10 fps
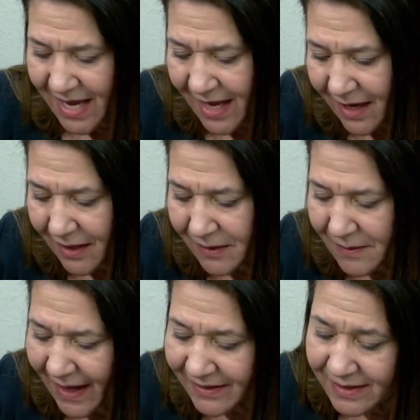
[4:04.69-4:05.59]
And
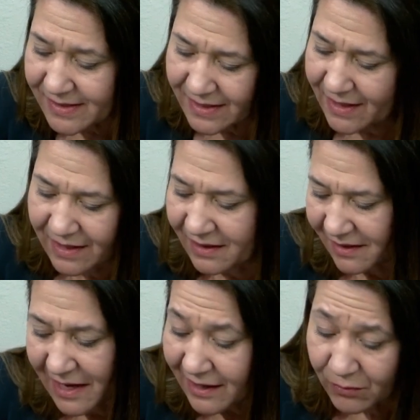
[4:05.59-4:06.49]
at the city,
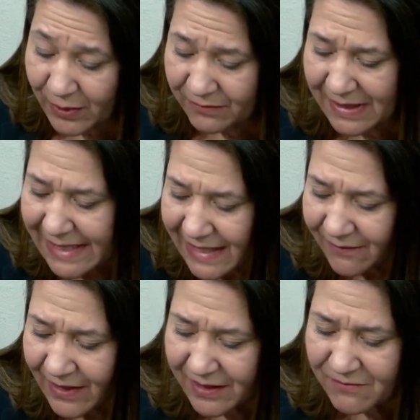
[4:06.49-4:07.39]
again, we
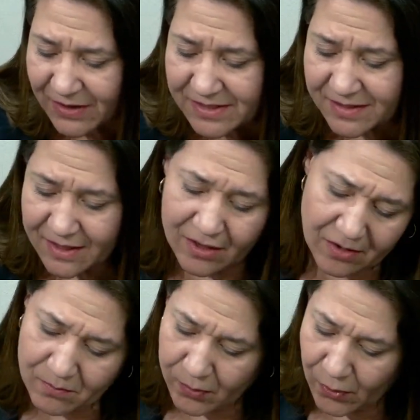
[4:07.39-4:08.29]
believe that investing in our
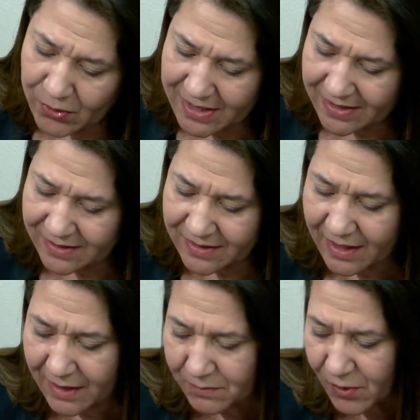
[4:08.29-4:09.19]
employees
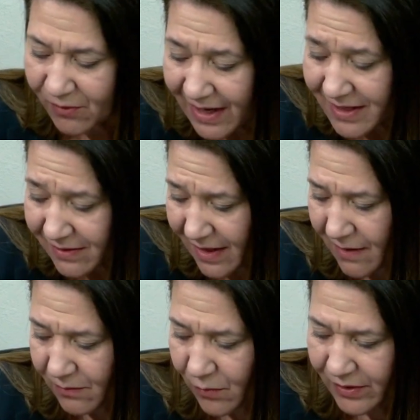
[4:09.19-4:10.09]
and providing
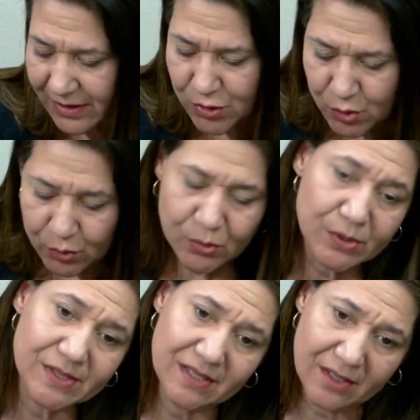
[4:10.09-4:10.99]
them with the
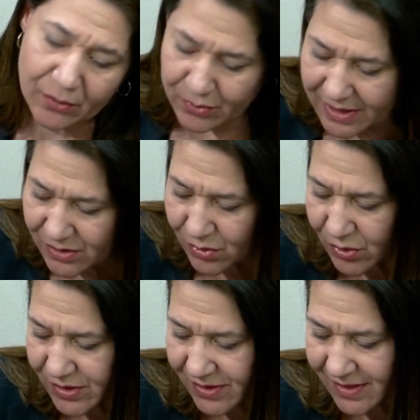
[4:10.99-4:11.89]
tools and the
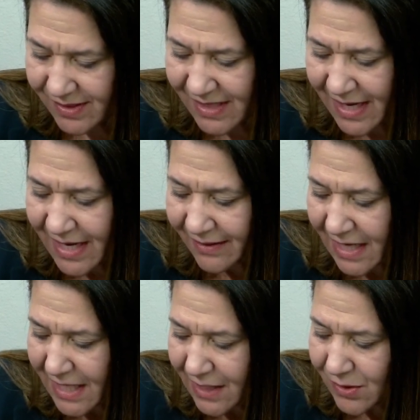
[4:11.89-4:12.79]
resources
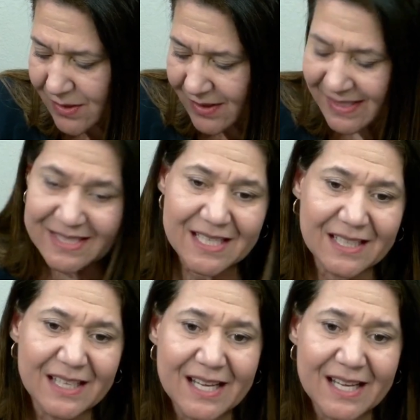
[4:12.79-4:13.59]
they need to succeed